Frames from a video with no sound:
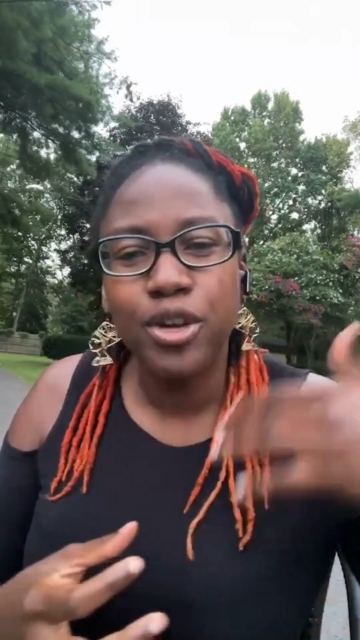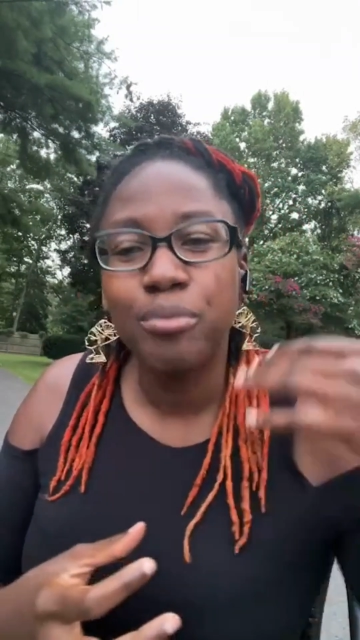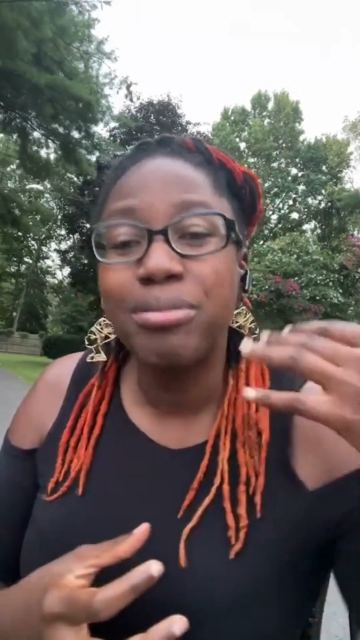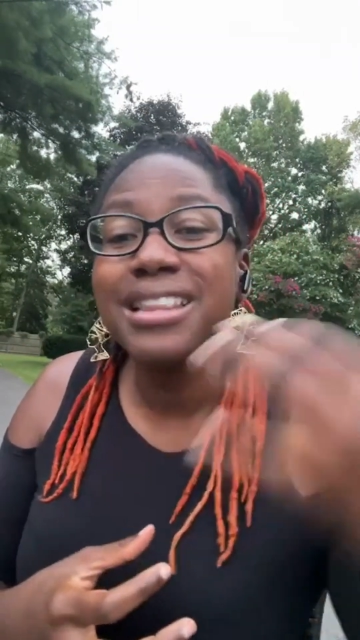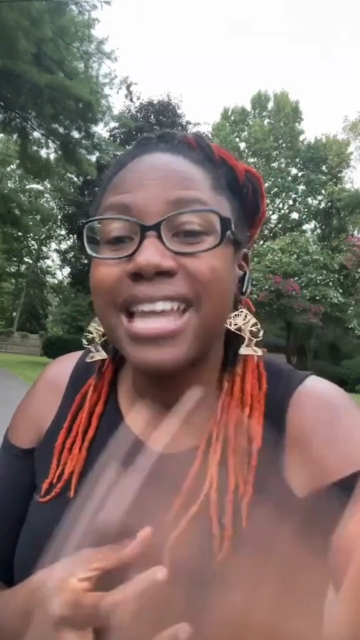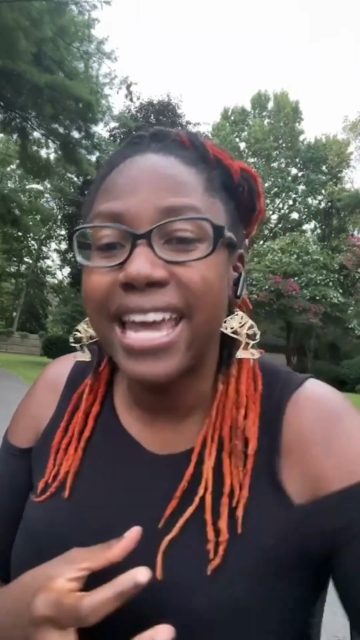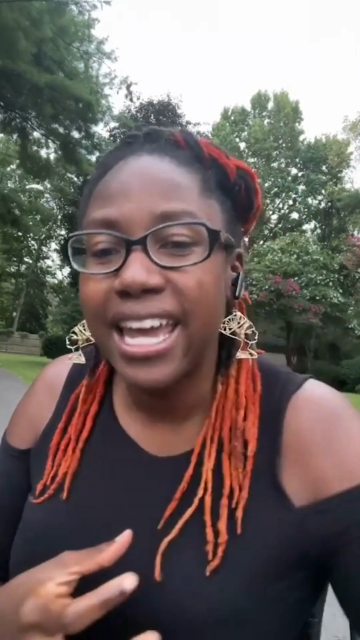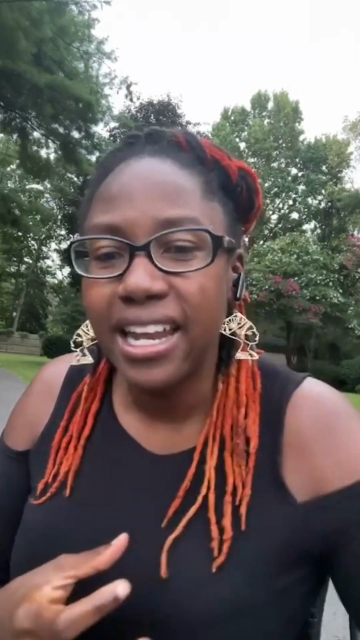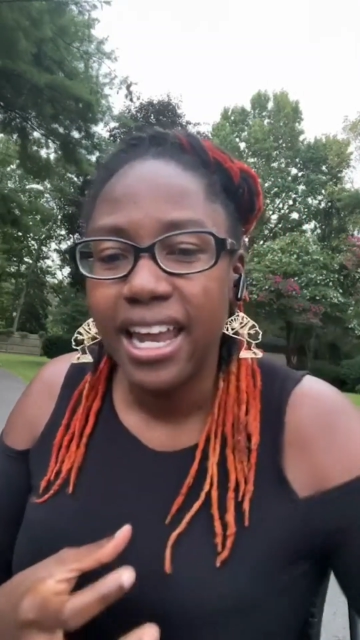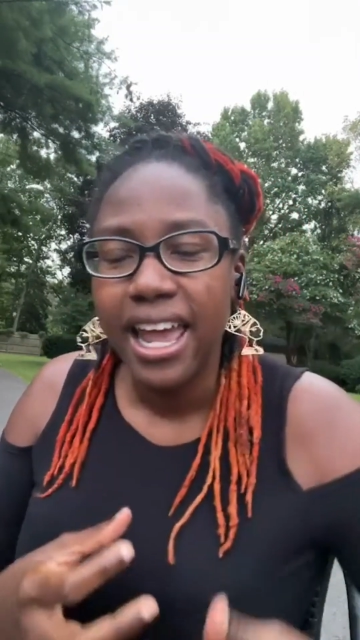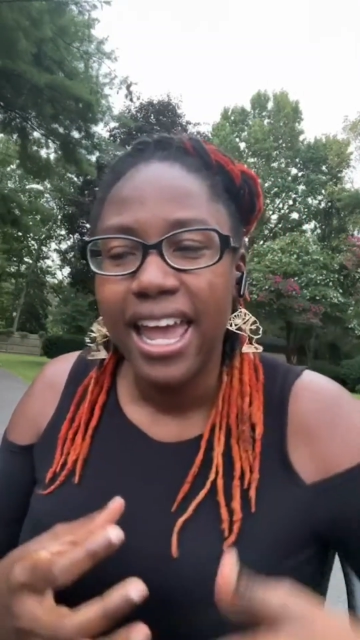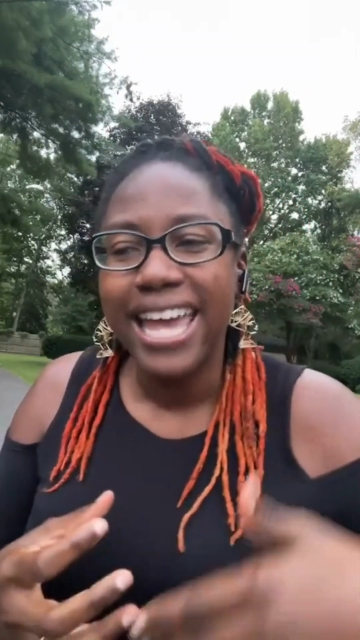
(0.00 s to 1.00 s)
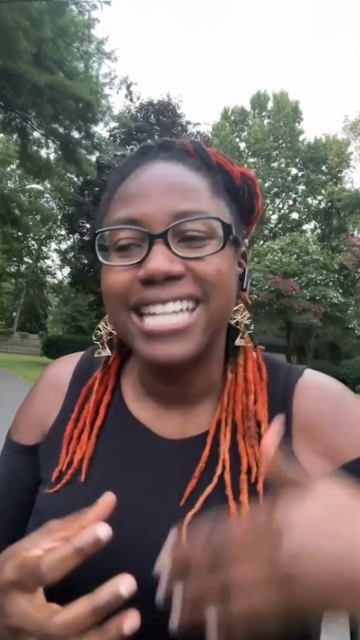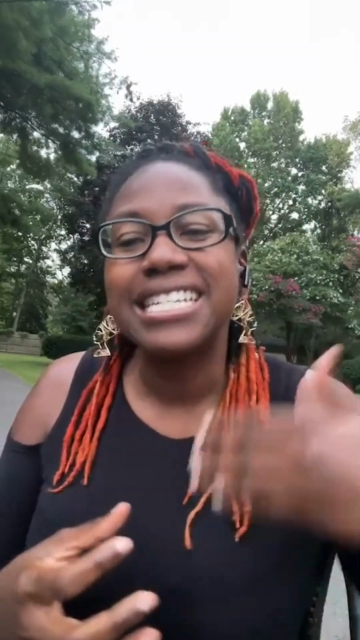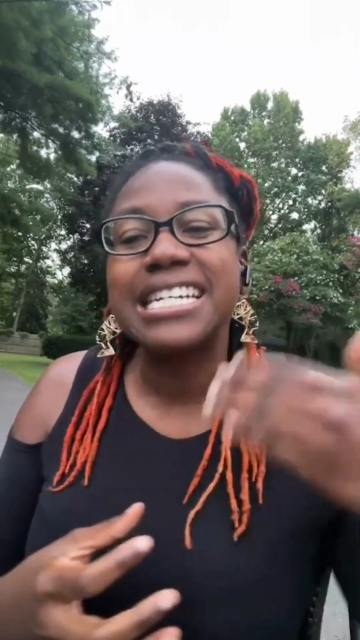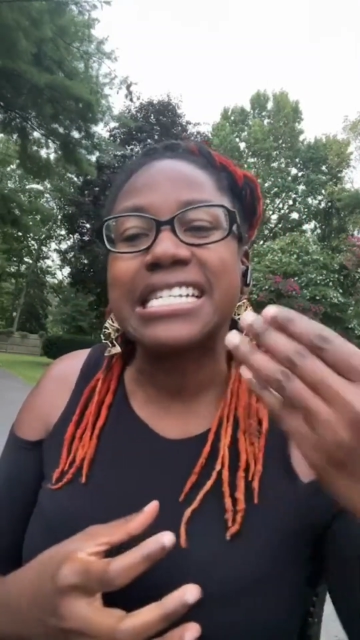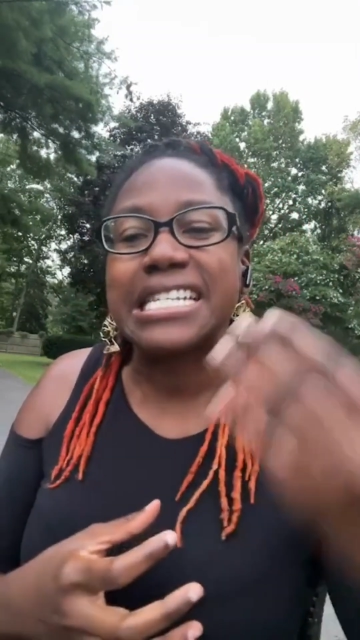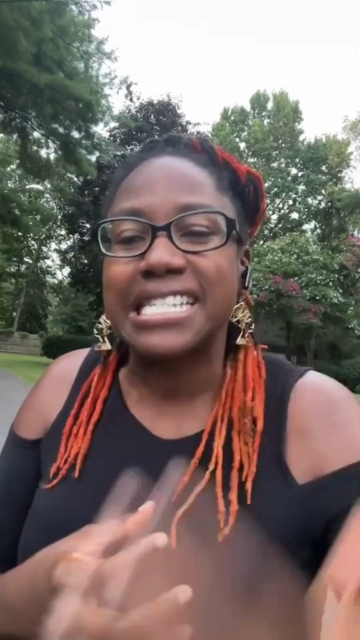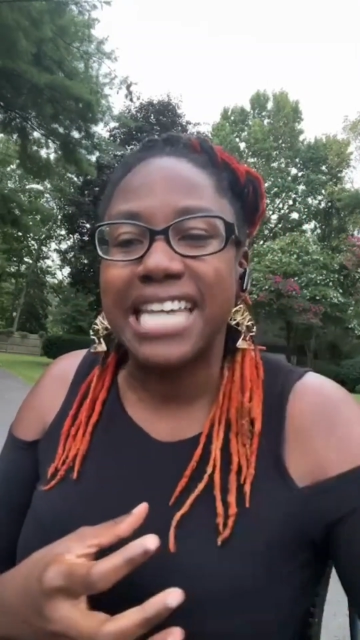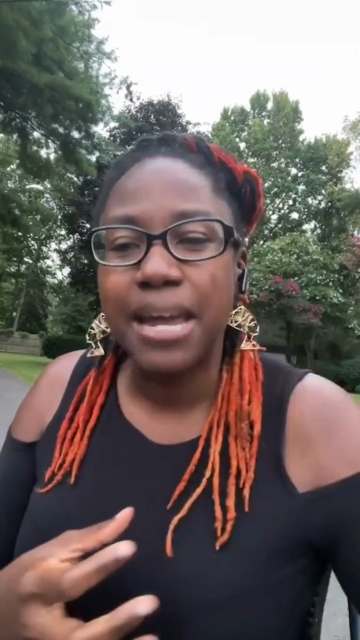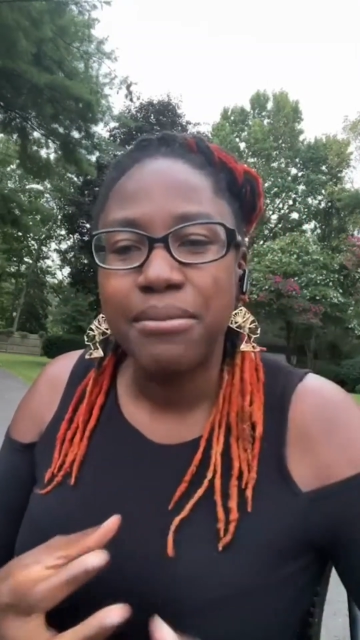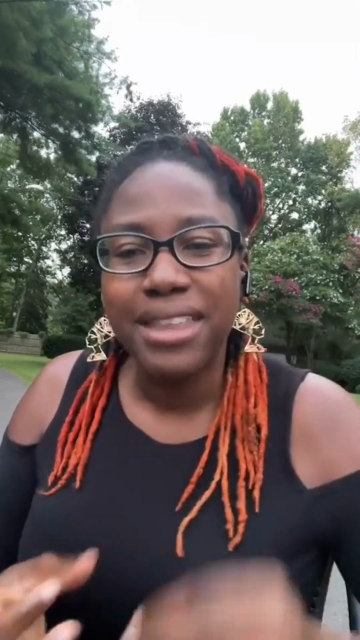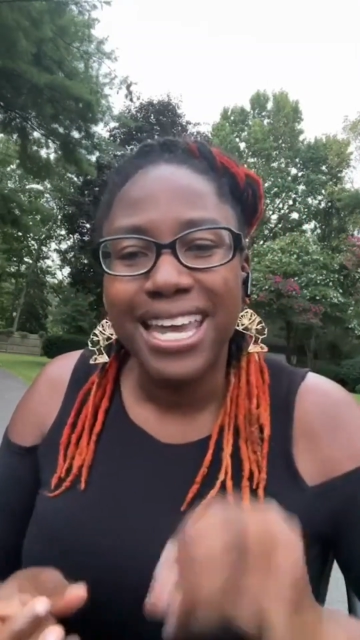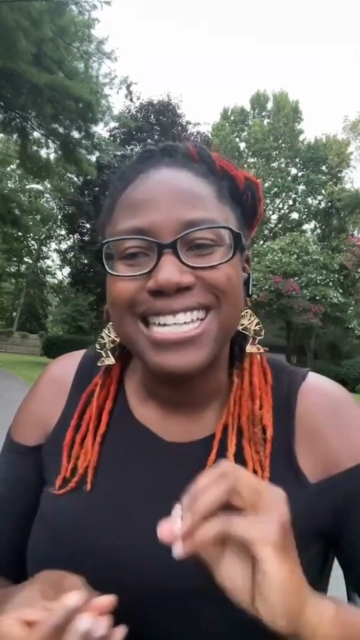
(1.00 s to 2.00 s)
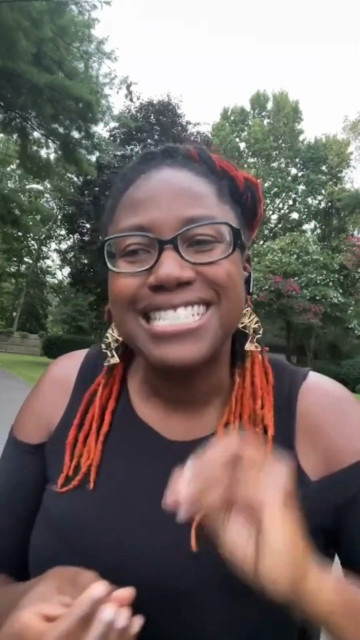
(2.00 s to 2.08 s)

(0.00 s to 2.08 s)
your plant, it does the same thing.